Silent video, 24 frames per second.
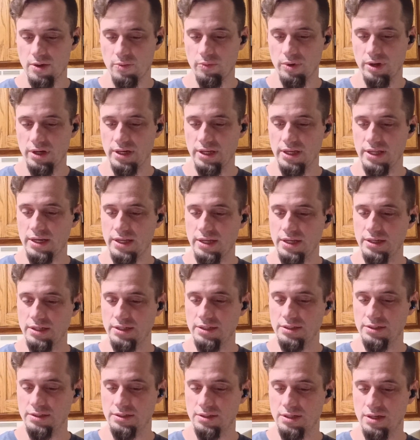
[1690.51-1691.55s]
But it
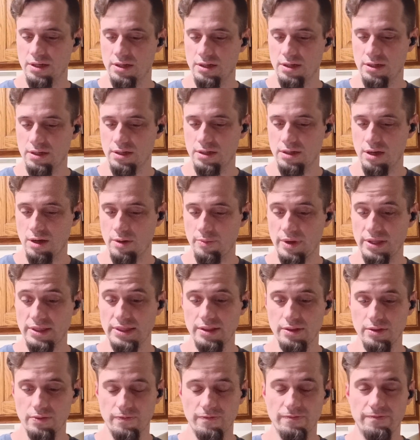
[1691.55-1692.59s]
is,
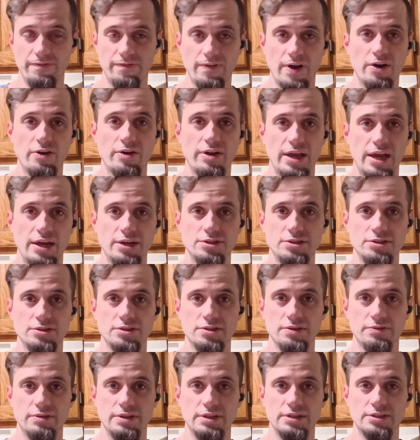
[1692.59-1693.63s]
and
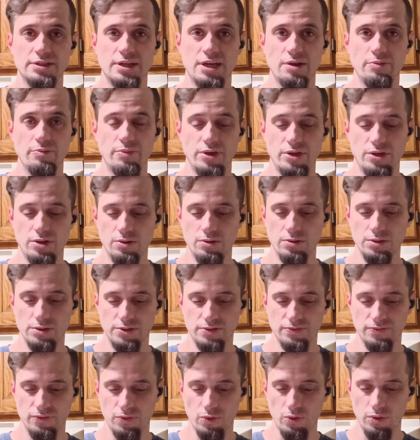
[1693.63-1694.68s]
variations of this can be used
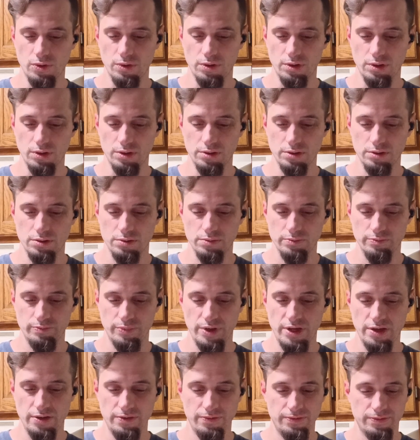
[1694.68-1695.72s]
for
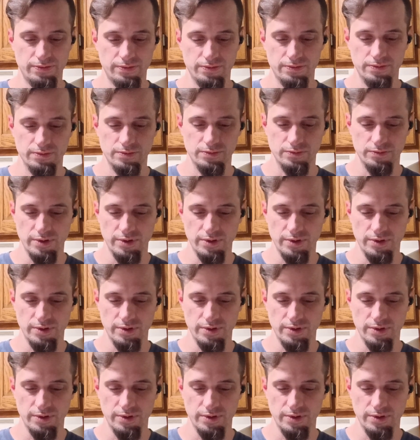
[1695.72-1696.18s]
beef,